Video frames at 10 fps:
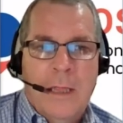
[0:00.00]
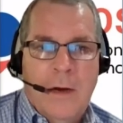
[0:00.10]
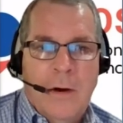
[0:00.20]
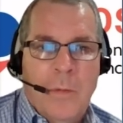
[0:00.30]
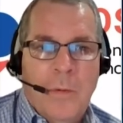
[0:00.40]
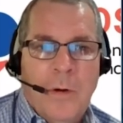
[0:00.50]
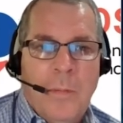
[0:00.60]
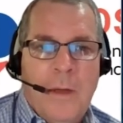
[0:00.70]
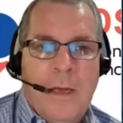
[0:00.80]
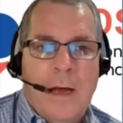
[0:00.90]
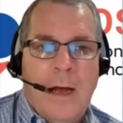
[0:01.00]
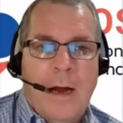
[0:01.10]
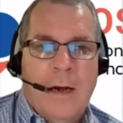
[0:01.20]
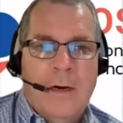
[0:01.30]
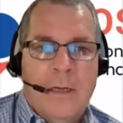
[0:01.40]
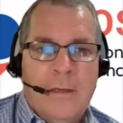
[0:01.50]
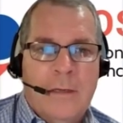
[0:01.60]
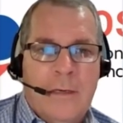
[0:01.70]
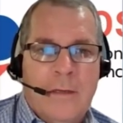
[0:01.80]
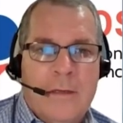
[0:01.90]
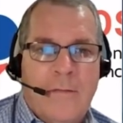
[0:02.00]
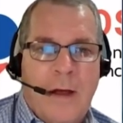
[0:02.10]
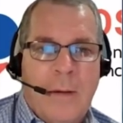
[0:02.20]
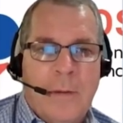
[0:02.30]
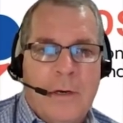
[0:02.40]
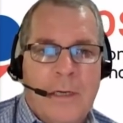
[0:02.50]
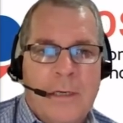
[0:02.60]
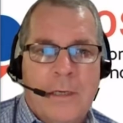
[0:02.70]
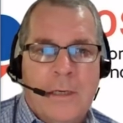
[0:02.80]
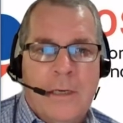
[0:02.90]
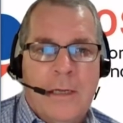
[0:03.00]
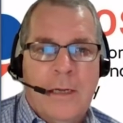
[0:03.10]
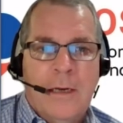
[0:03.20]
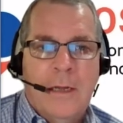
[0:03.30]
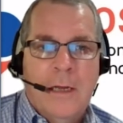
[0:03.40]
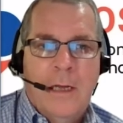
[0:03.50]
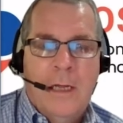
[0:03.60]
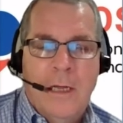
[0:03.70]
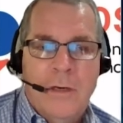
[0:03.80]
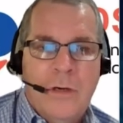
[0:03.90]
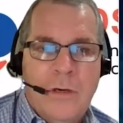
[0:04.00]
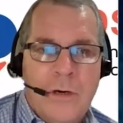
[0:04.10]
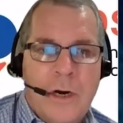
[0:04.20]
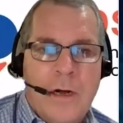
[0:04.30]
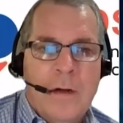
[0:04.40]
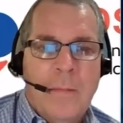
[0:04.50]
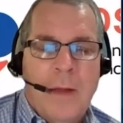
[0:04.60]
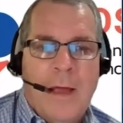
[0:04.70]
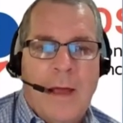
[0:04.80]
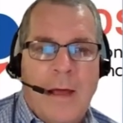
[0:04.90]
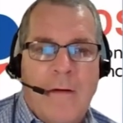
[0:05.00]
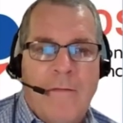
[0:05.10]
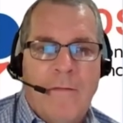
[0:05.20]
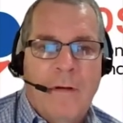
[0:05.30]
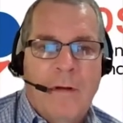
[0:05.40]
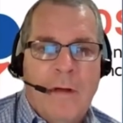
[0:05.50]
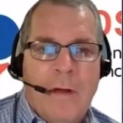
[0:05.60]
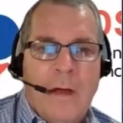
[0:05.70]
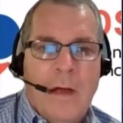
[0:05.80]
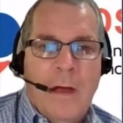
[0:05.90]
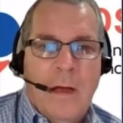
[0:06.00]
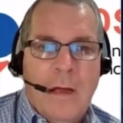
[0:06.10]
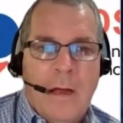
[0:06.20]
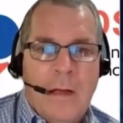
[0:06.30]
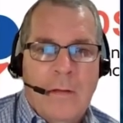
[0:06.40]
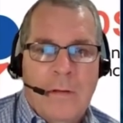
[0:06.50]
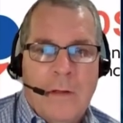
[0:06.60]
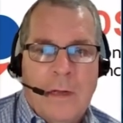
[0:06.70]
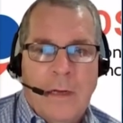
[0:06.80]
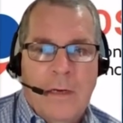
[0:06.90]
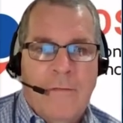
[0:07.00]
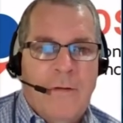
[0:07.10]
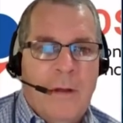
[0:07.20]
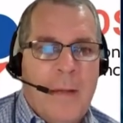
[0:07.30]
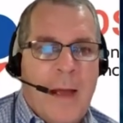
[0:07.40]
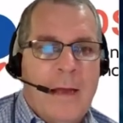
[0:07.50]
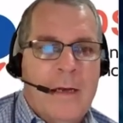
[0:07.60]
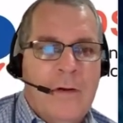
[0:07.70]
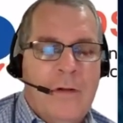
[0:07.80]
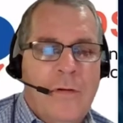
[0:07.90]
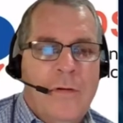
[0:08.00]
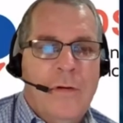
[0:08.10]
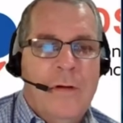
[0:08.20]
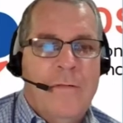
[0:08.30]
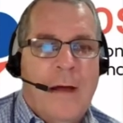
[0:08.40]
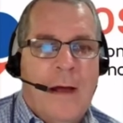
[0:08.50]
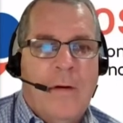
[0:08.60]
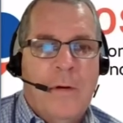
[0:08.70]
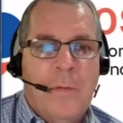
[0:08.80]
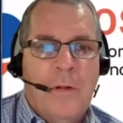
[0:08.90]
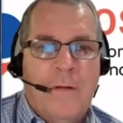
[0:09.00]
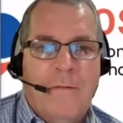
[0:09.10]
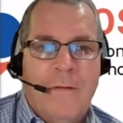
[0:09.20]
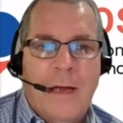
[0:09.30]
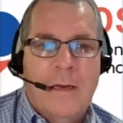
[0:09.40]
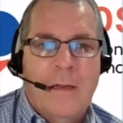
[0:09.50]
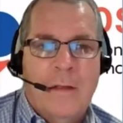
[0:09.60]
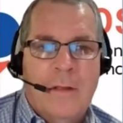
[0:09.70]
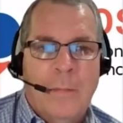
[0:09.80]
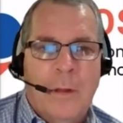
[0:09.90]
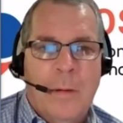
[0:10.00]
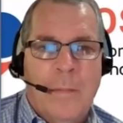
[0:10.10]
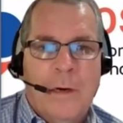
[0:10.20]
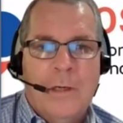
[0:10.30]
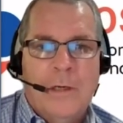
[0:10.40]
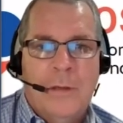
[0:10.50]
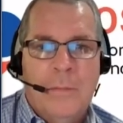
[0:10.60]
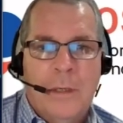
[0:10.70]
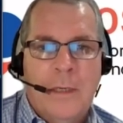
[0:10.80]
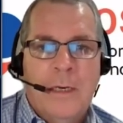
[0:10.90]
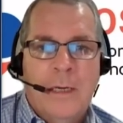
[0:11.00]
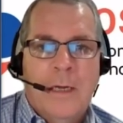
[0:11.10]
there will be a higher incidence of hypertension, and each drug may have uh, a differing magnitude of how it will affect the blood pressure, but